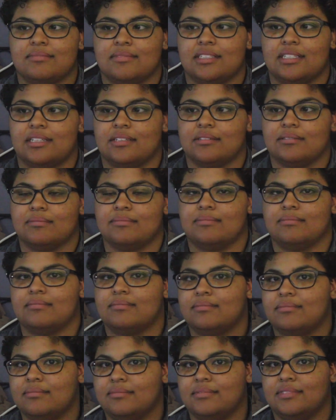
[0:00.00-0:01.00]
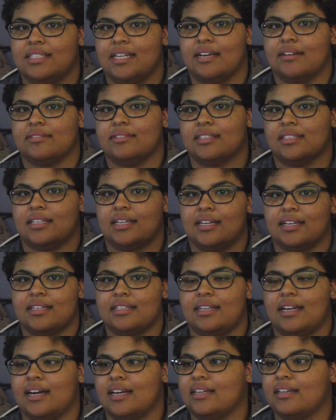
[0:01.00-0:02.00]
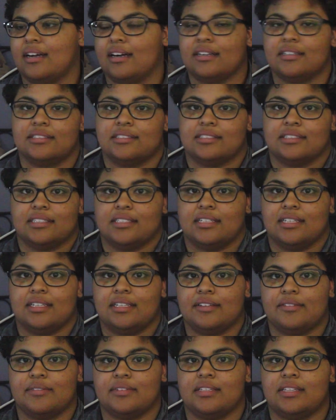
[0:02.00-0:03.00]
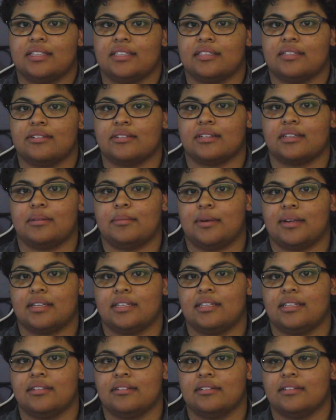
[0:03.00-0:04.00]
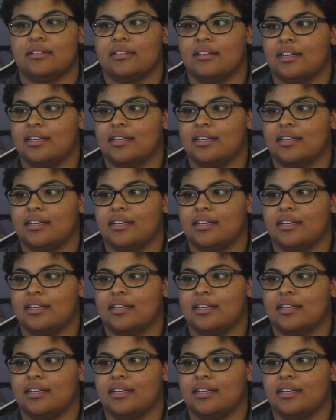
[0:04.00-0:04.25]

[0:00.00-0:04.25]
you know, down the line. I honestly didn't even think they were going to make a deal.